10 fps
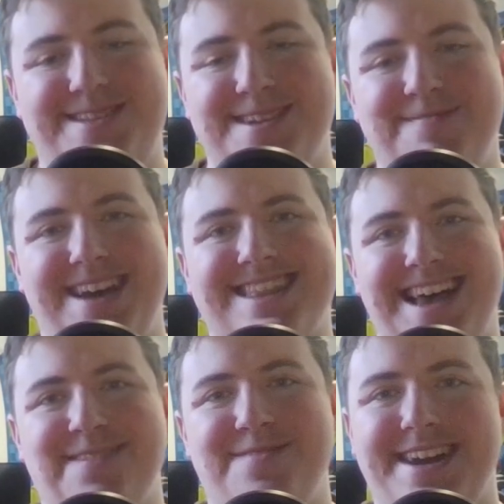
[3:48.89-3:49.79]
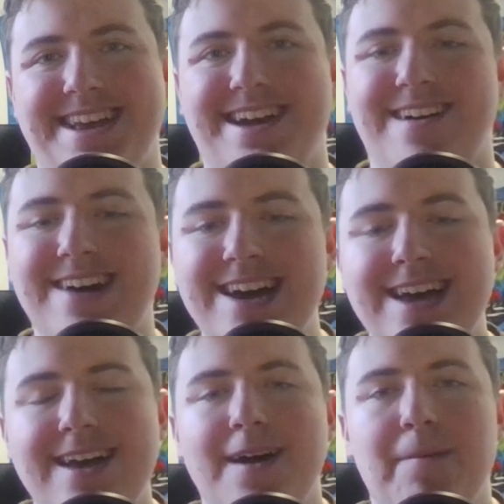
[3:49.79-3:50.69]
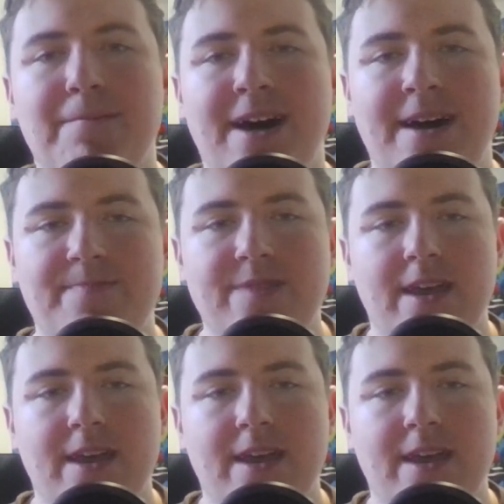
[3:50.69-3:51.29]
to make that video. But